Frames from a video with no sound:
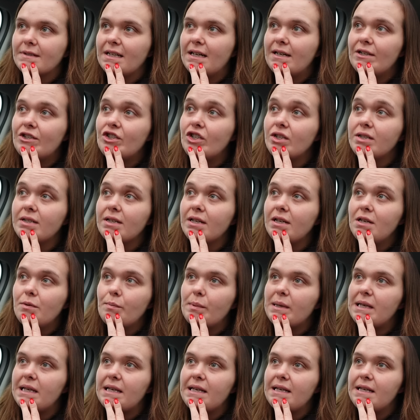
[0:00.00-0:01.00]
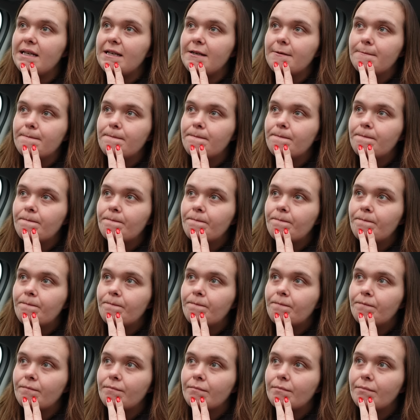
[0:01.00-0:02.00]
It's just going to be
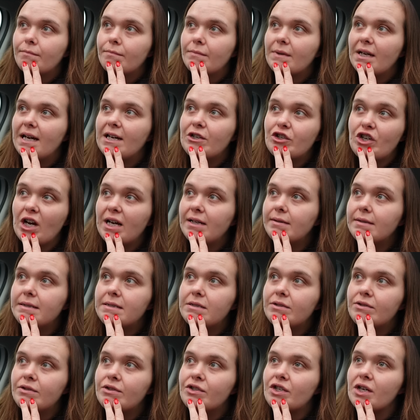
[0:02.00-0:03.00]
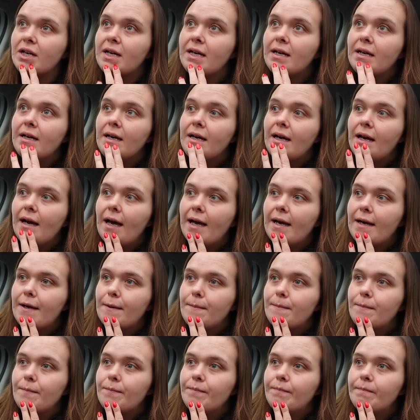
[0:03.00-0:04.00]
a challenge.
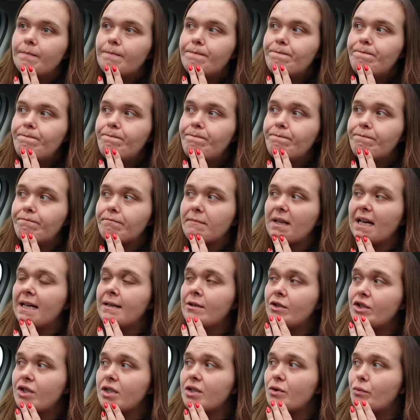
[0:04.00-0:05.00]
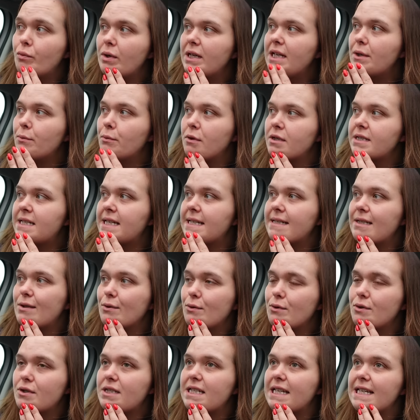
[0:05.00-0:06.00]
And I just really want it
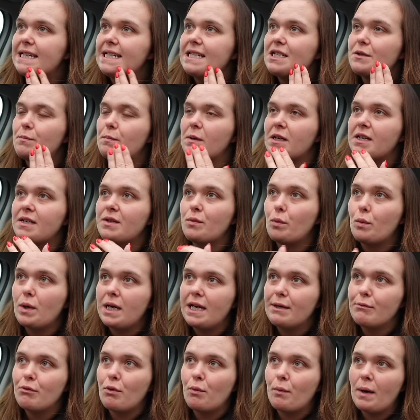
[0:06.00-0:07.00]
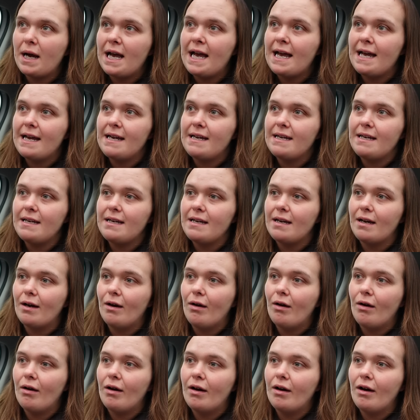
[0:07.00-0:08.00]
sorted because we're away
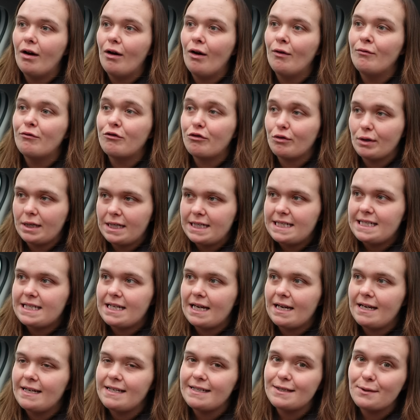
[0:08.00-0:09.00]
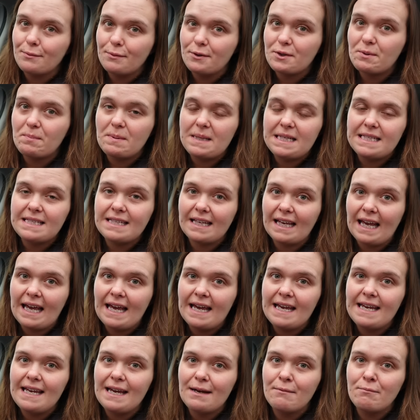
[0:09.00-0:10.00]
on Friday to watch Peter
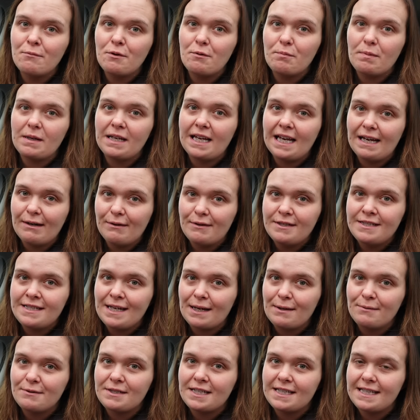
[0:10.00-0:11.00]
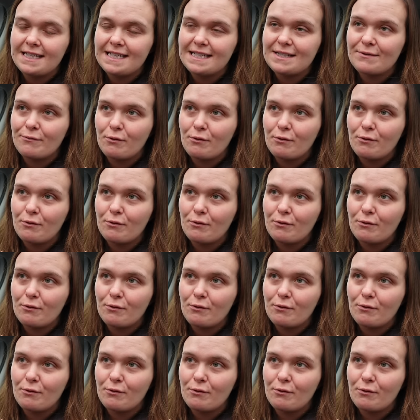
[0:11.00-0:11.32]
Kay, and we've been counting down to this